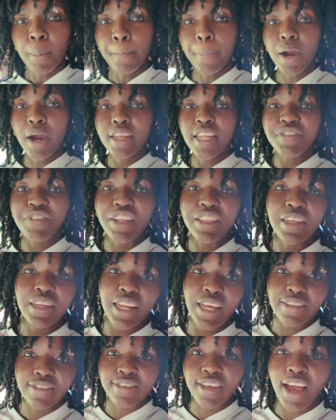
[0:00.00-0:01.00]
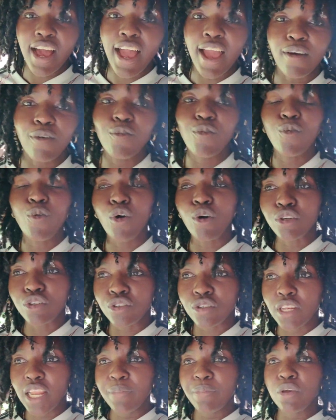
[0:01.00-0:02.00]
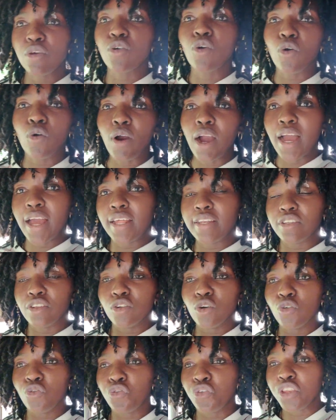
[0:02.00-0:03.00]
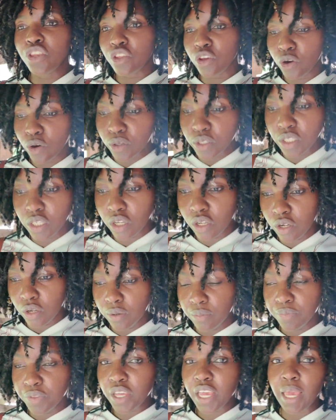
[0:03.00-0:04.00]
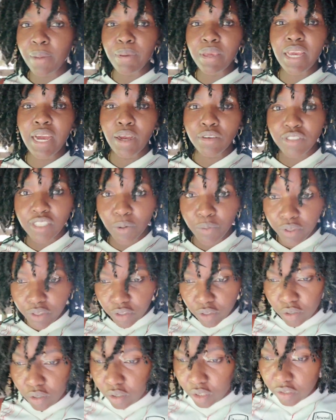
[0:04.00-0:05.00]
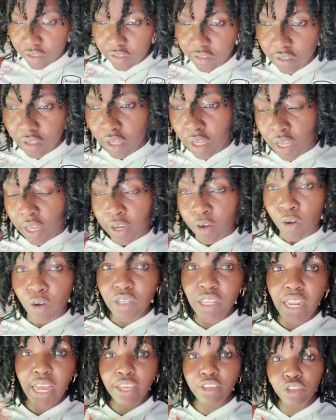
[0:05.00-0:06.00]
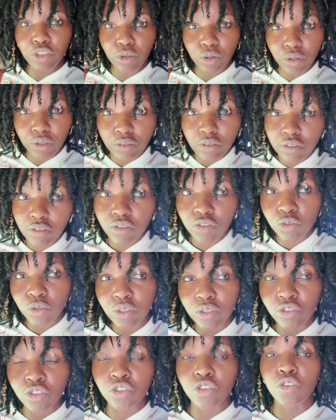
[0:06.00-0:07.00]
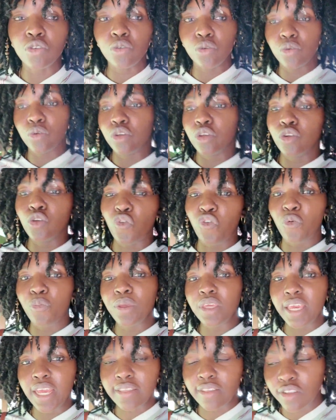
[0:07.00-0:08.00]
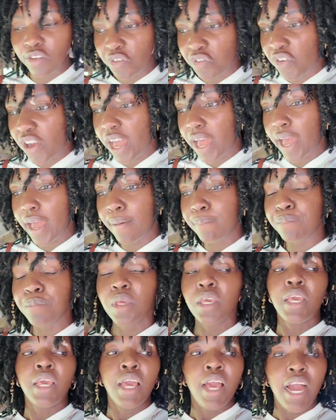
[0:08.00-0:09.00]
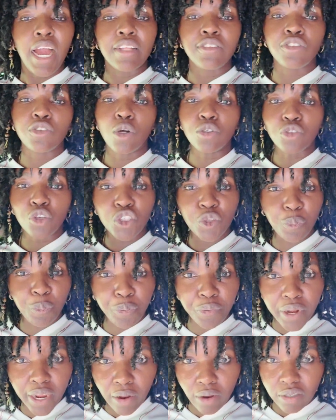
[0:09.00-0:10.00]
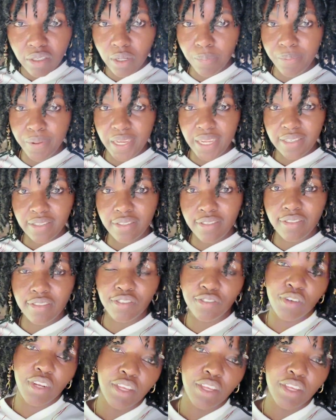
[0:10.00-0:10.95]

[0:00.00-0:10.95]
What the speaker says: But nevertheless, I would let me go and video the chemicals that we use or that I use to fumigate the farm and to also spray on the beds so